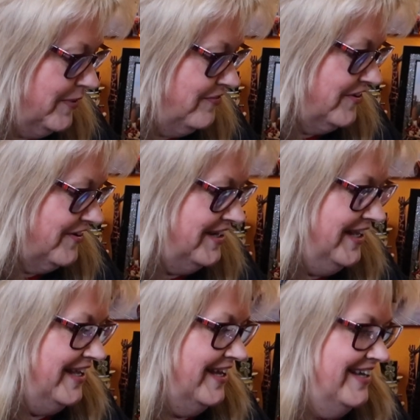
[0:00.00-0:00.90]
What have I
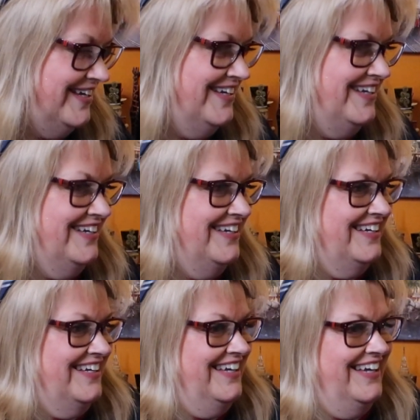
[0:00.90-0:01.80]
got in
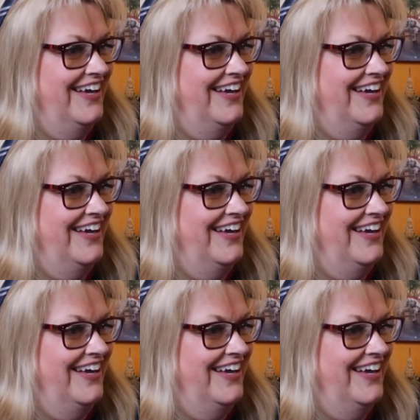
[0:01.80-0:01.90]
here?